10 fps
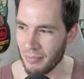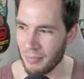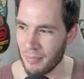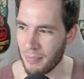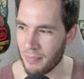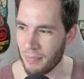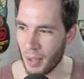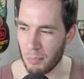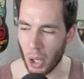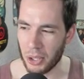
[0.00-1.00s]
Fair
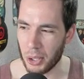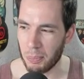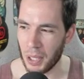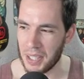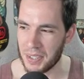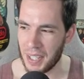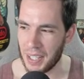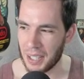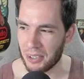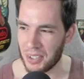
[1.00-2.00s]
warning. Mario plays Kid
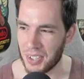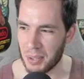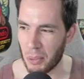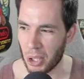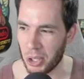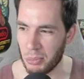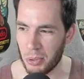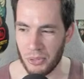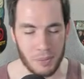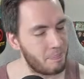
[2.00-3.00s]
Icarus in the Mario
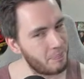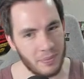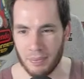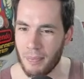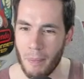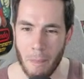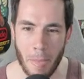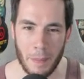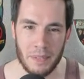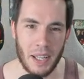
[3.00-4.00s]
movie.
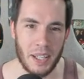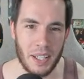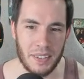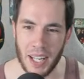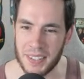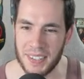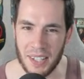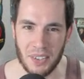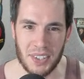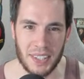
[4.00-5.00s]
That uh, that
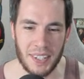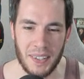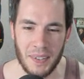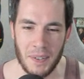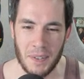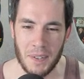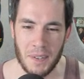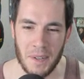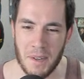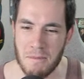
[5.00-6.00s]
settles Next it. Lot.
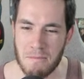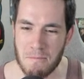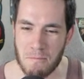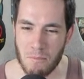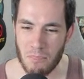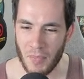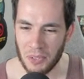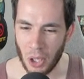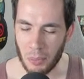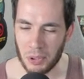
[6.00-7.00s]

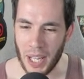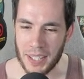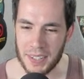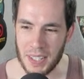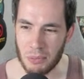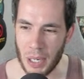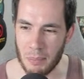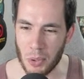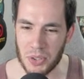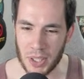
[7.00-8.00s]
Tom Clancy,
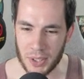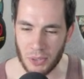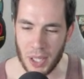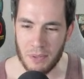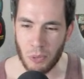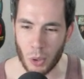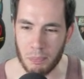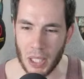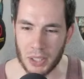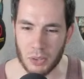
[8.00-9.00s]
Rainbow Six for 84
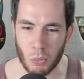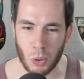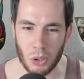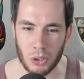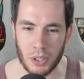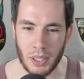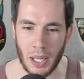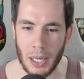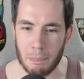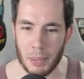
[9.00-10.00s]
bucks. World
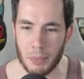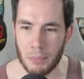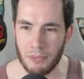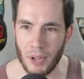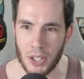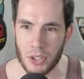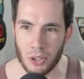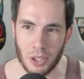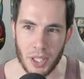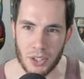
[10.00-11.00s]
Cup
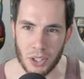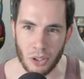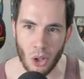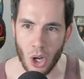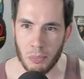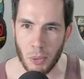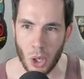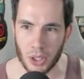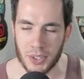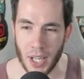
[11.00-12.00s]
Professional Edition, long
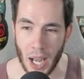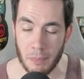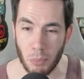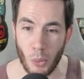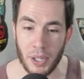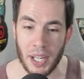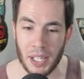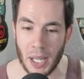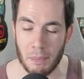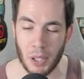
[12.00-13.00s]
box,
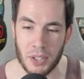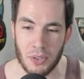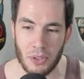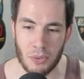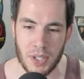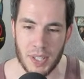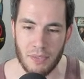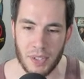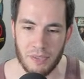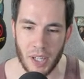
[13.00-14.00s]
9.88 plus for
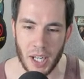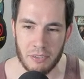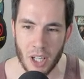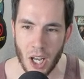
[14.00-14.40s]
375.